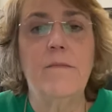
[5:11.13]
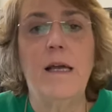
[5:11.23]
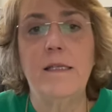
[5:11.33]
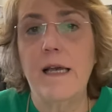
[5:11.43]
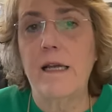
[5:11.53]

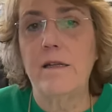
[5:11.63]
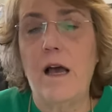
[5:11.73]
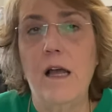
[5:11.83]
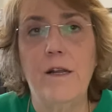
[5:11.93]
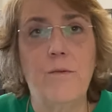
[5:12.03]
maintain
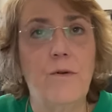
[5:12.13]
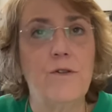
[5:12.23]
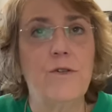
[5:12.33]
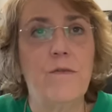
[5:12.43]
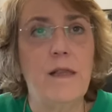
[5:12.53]

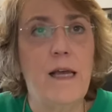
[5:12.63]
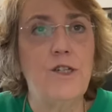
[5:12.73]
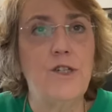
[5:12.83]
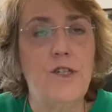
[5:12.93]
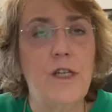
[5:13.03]
interpersonal
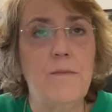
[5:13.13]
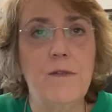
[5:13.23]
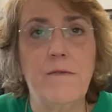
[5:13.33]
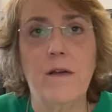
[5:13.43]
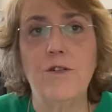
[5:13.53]

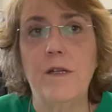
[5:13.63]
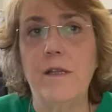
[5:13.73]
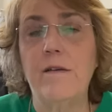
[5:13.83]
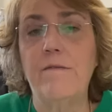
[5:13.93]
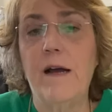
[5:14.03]
relationships, function in
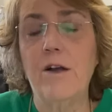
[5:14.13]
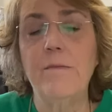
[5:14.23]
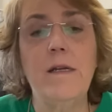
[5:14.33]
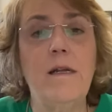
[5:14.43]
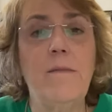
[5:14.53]
the
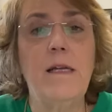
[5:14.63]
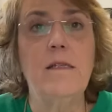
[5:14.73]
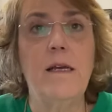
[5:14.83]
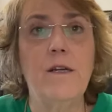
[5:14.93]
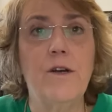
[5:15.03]
environment, and
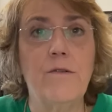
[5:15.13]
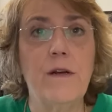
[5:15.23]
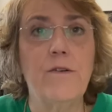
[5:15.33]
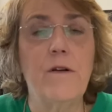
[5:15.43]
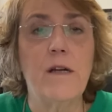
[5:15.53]
maintain a
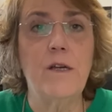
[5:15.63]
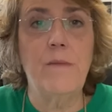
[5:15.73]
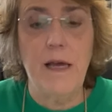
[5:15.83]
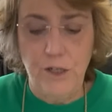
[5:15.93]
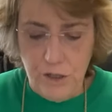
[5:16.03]
career or
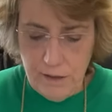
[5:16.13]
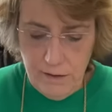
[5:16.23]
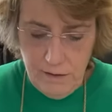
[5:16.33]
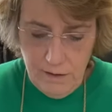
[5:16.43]
occupation.